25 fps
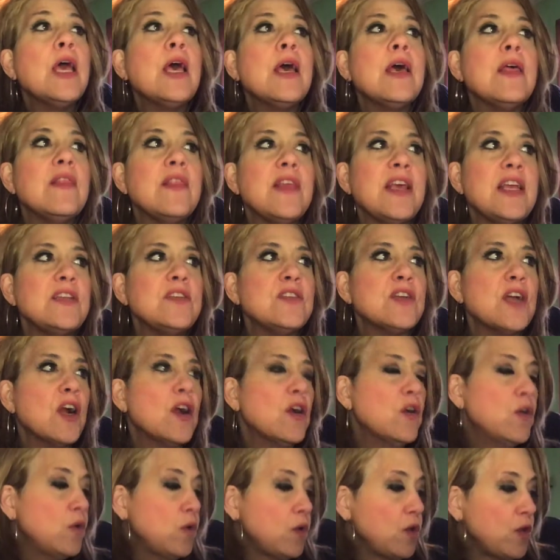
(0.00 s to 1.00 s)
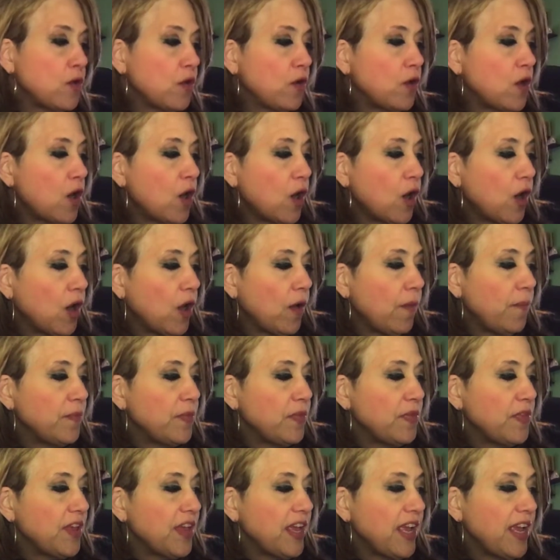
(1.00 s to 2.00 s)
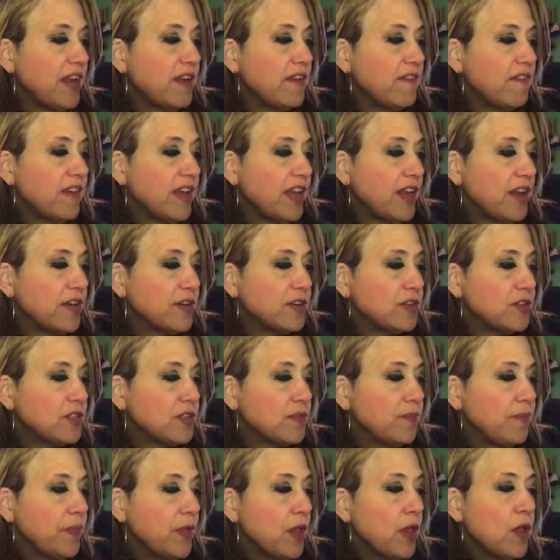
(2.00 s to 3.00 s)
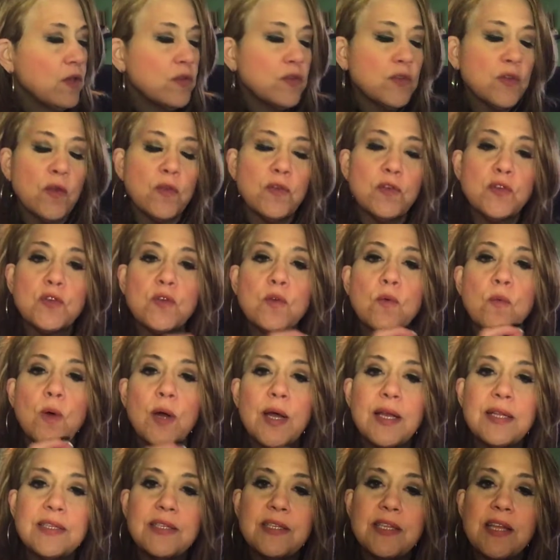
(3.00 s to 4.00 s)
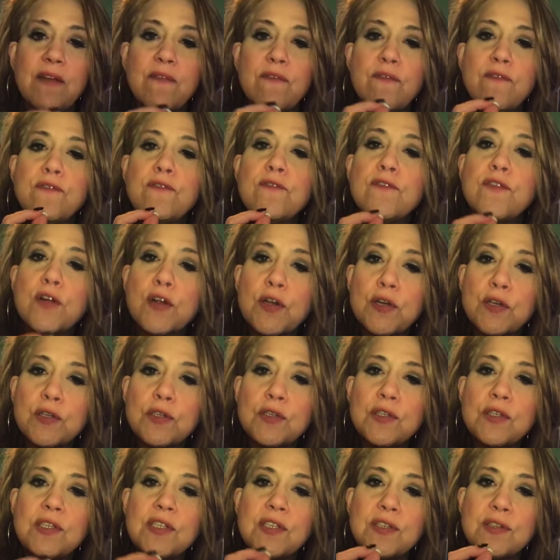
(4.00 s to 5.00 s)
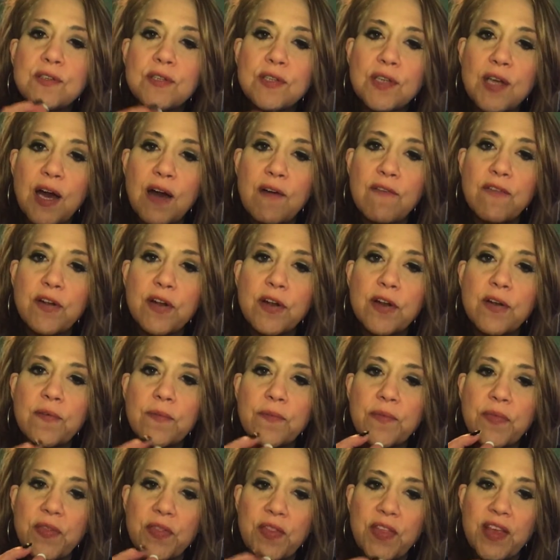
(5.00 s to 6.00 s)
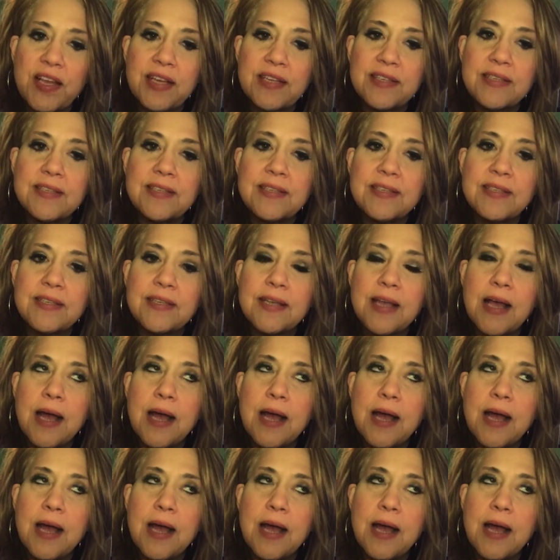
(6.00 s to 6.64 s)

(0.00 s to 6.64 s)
These are who you call the innovators. So those are the ones that first discover this